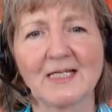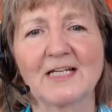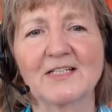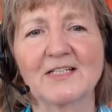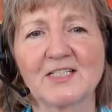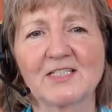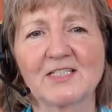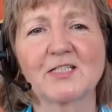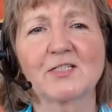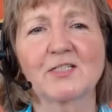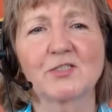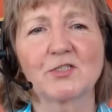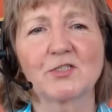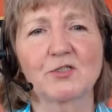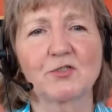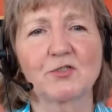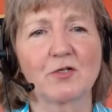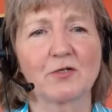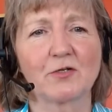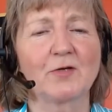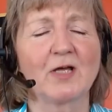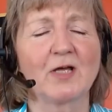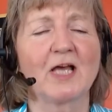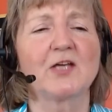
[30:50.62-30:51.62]
Yes, this is
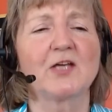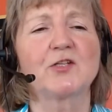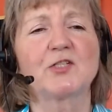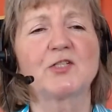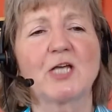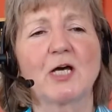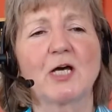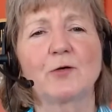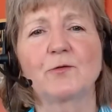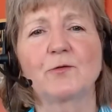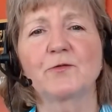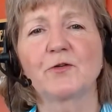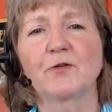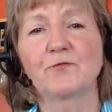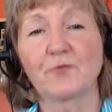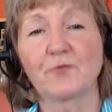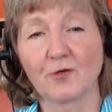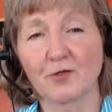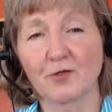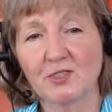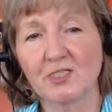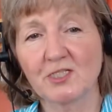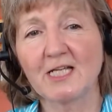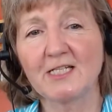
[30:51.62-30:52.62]
true. So the
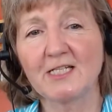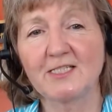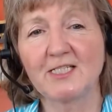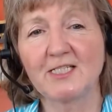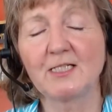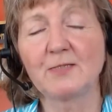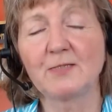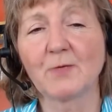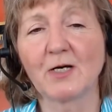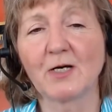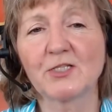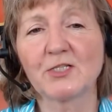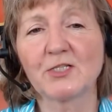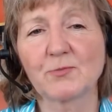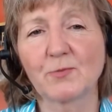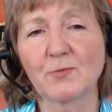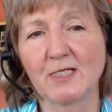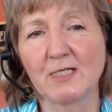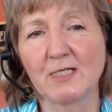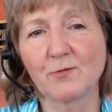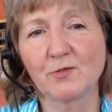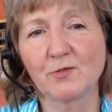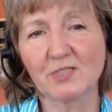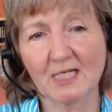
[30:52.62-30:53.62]
first 18 months
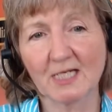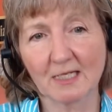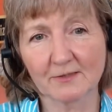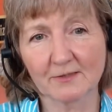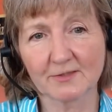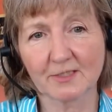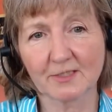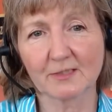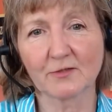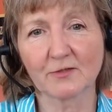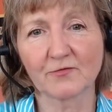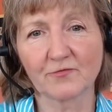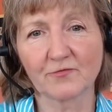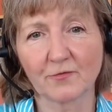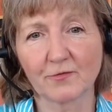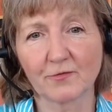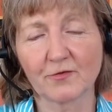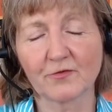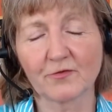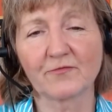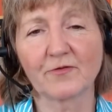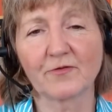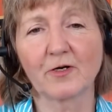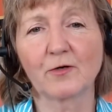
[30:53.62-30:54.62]
when he was held at
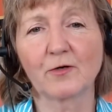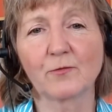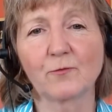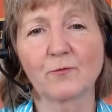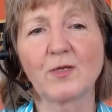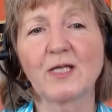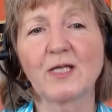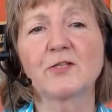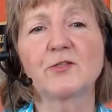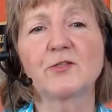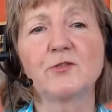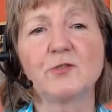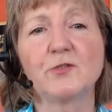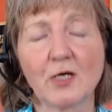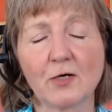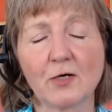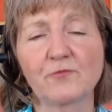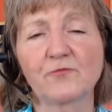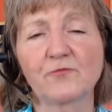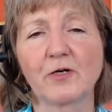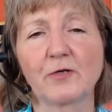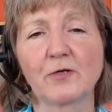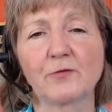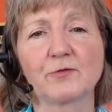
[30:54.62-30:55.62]
Lefortovo, we had
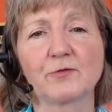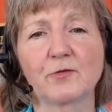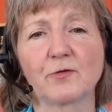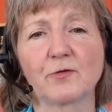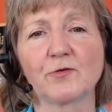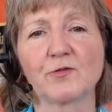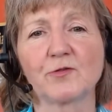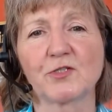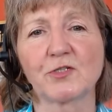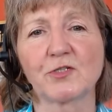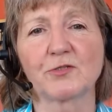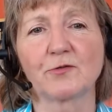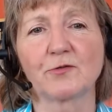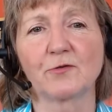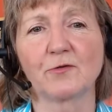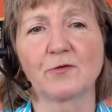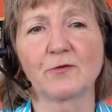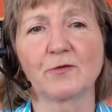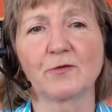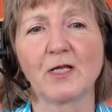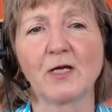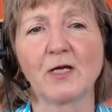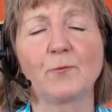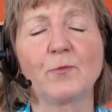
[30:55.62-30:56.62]
no phone calls at
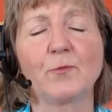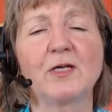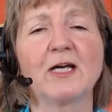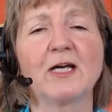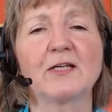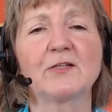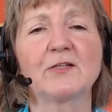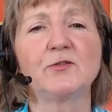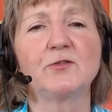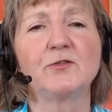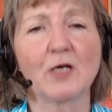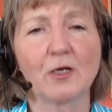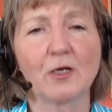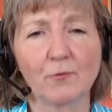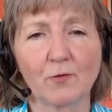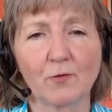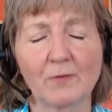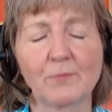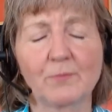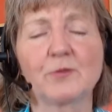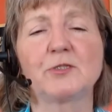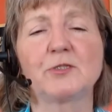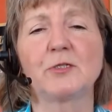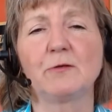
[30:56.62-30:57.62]
all. We had no
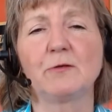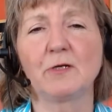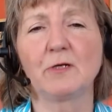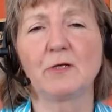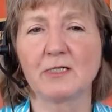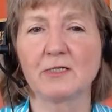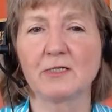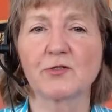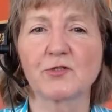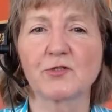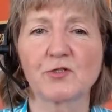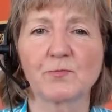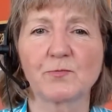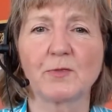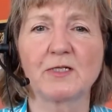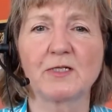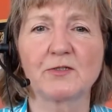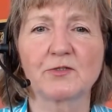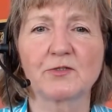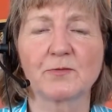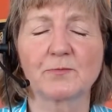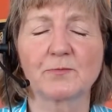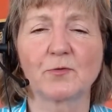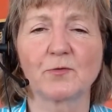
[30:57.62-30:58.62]
opportunity to
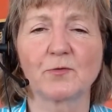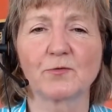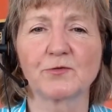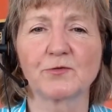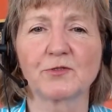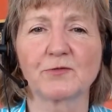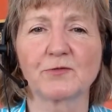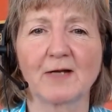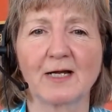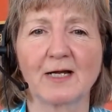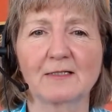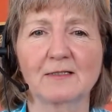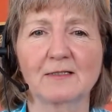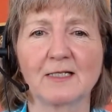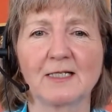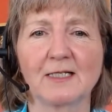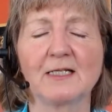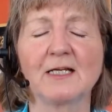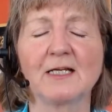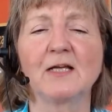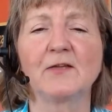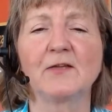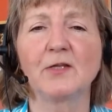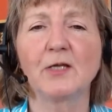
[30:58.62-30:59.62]
speak to Paul
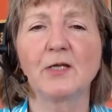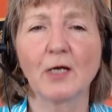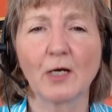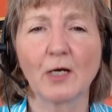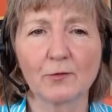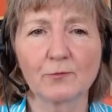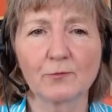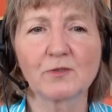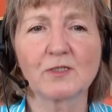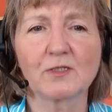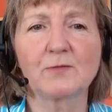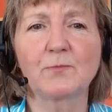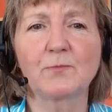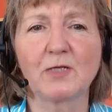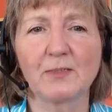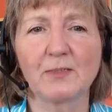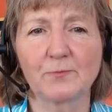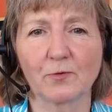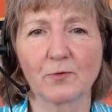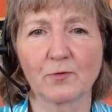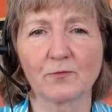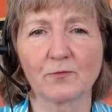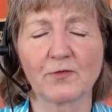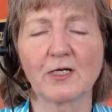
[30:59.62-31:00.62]
directly. The only
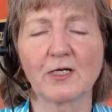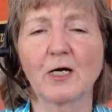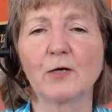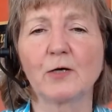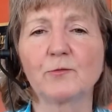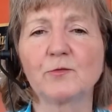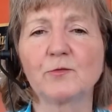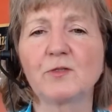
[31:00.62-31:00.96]
people, the